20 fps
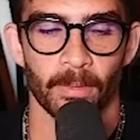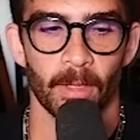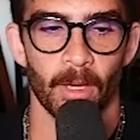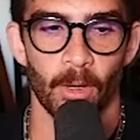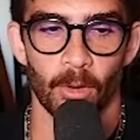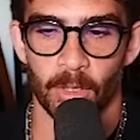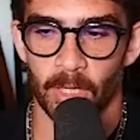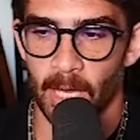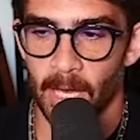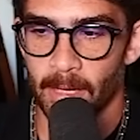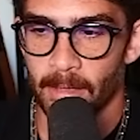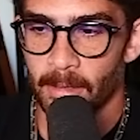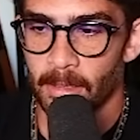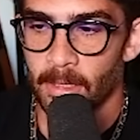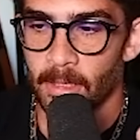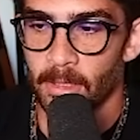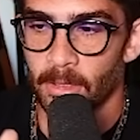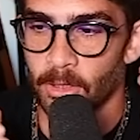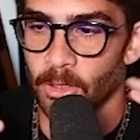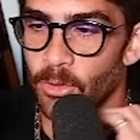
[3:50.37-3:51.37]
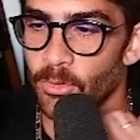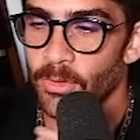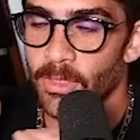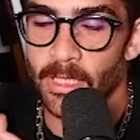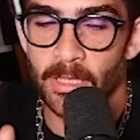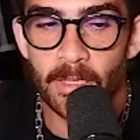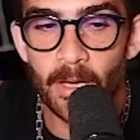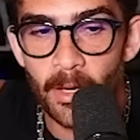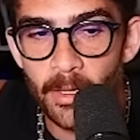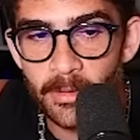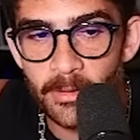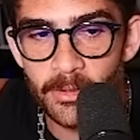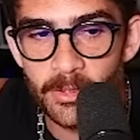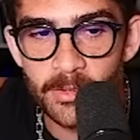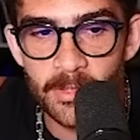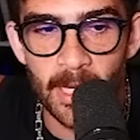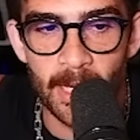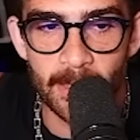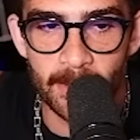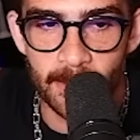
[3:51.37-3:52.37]
Okay? You need to
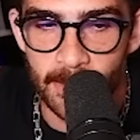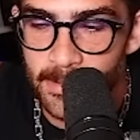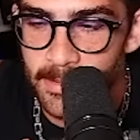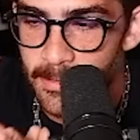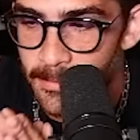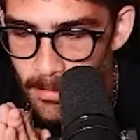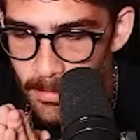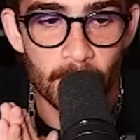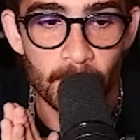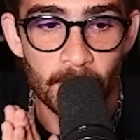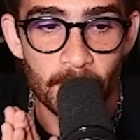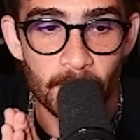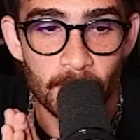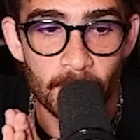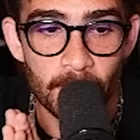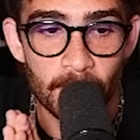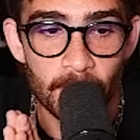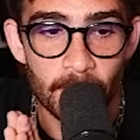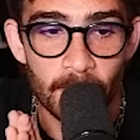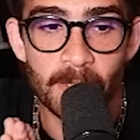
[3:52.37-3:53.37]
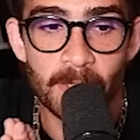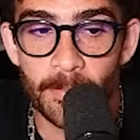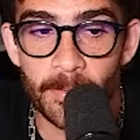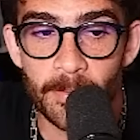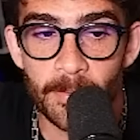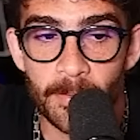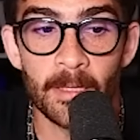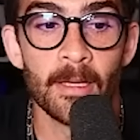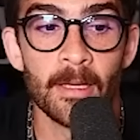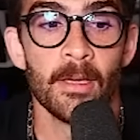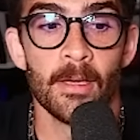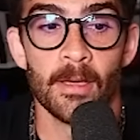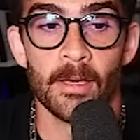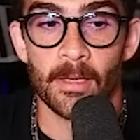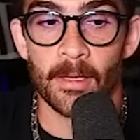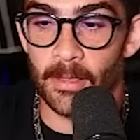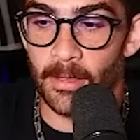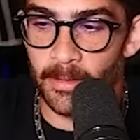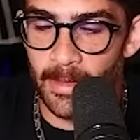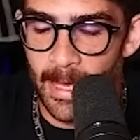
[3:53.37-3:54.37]
understand this. This is something
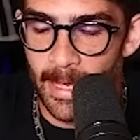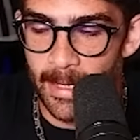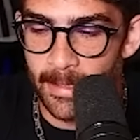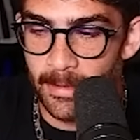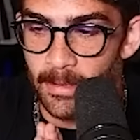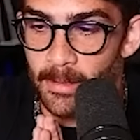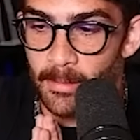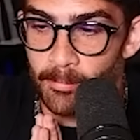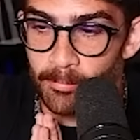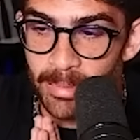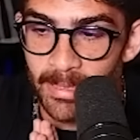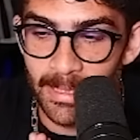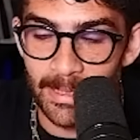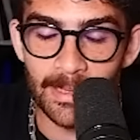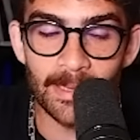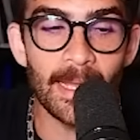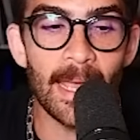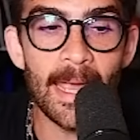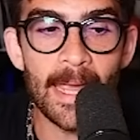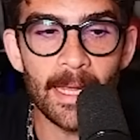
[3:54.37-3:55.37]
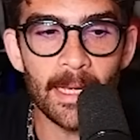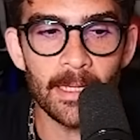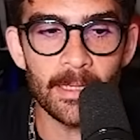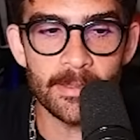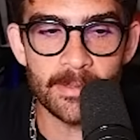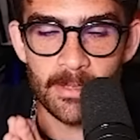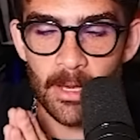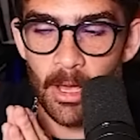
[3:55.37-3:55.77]
that plagues